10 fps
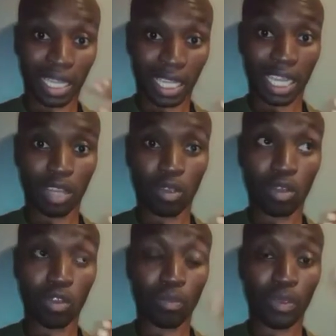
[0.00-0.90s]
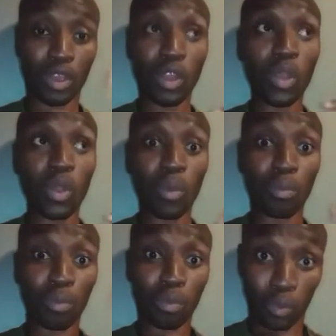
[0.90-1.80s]
real economy,
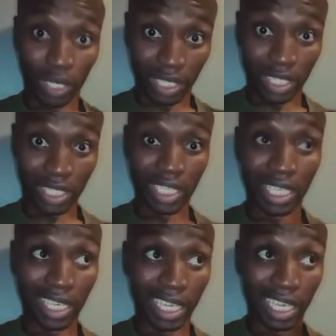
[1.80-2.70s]
would see a